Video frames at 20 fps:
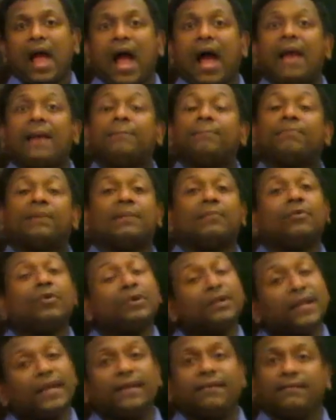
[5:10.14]
and
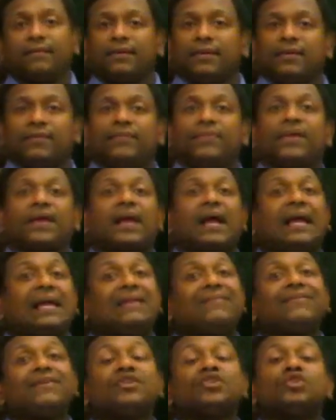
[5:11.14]
promoting the
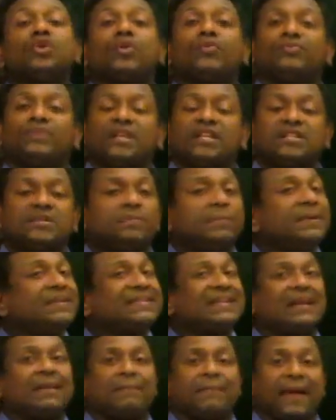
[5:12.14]
cultivation of these
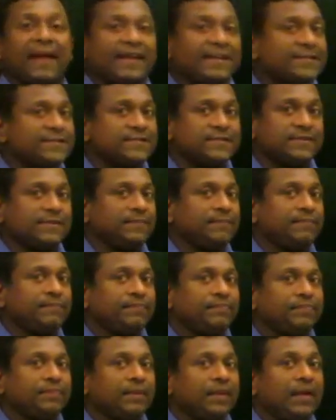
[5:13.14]
medicinal plants
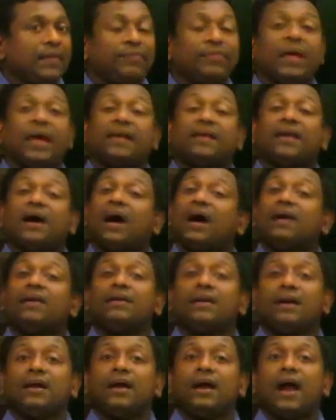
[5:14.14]
that
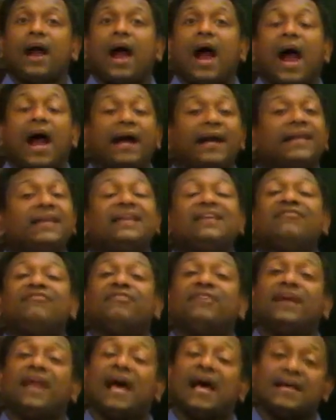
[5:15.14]
are
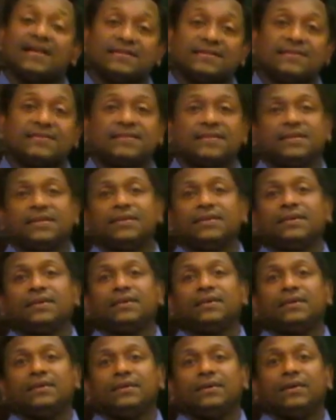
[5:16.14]
identified as
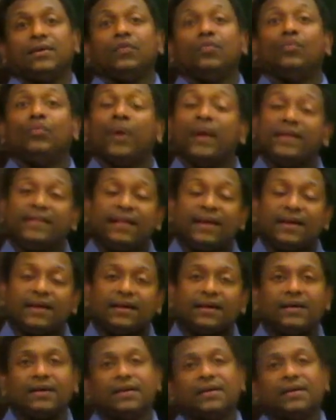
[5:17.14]
Vedic